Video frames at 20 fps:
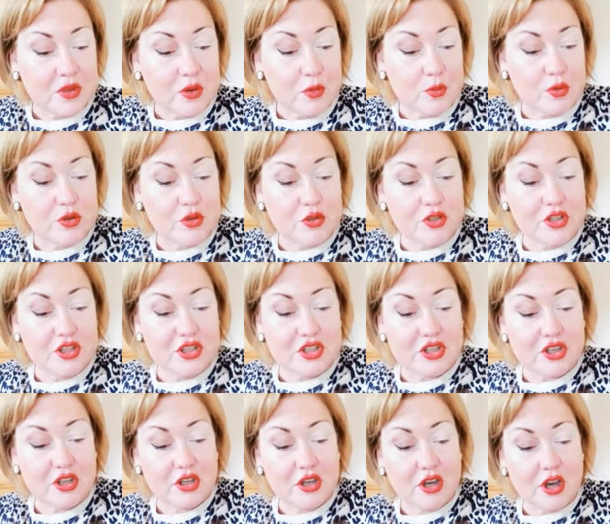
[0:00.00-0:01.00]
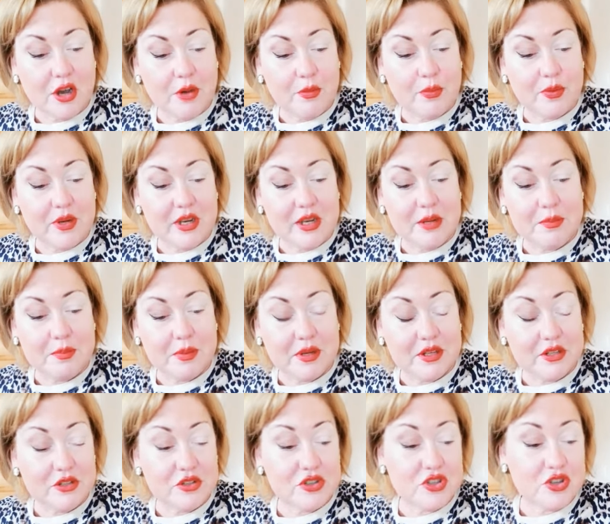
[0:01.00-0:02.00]
We're going to do a wee
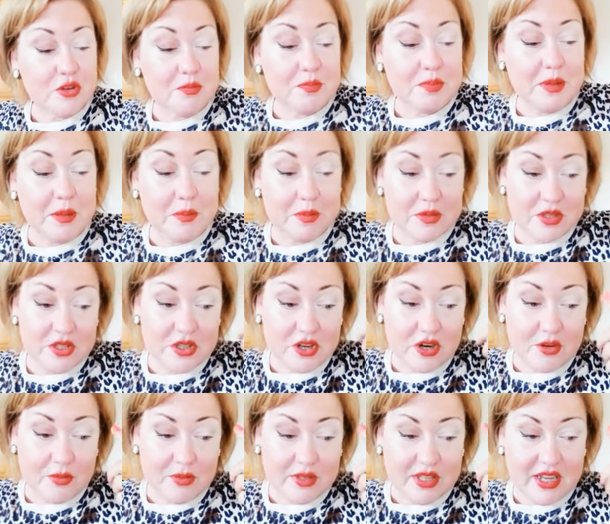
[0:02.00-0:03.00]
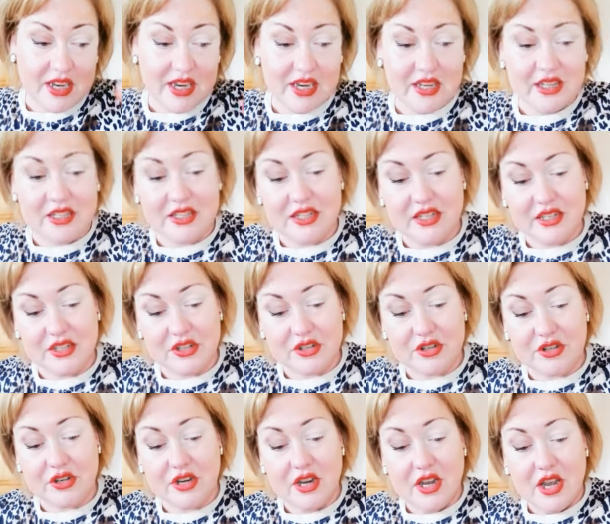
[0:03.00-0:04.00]
bit. Some people start with a
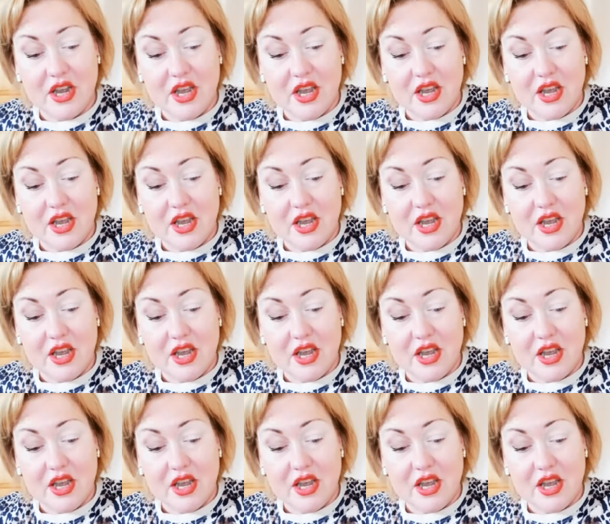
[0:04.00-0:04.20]
highlighter.